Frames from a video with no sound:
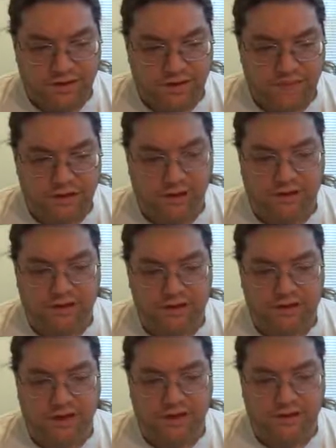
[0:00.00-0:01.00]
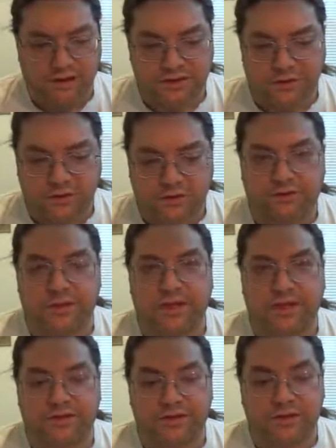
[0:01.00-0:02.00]
And BitLock does not doesn't work with
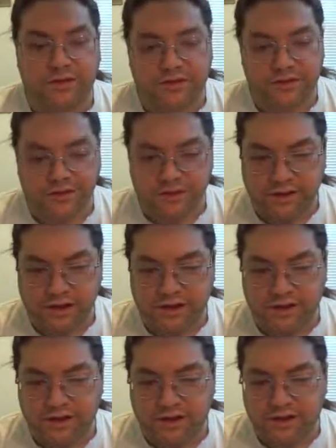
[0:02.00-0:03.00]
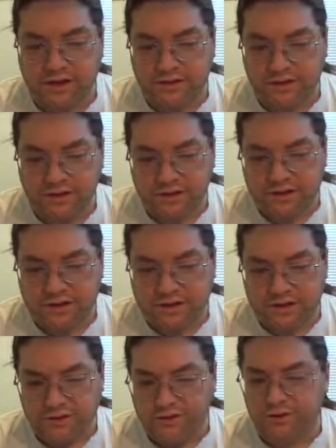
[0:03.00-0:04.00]
NFC. That's good. It can't get hacked.
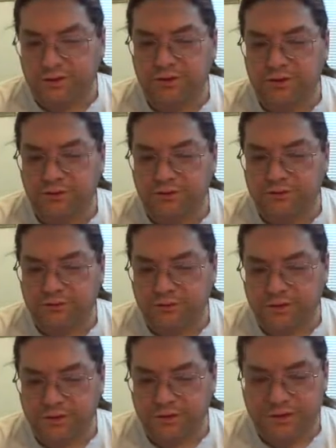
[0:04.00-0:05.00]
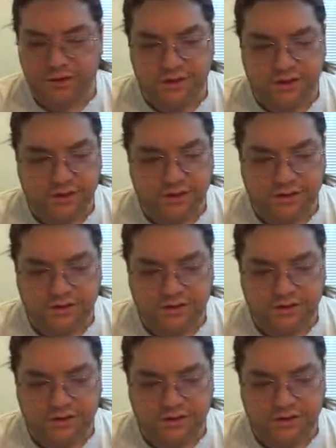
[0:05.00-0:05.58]
Uses Bluetooth 4, low energy.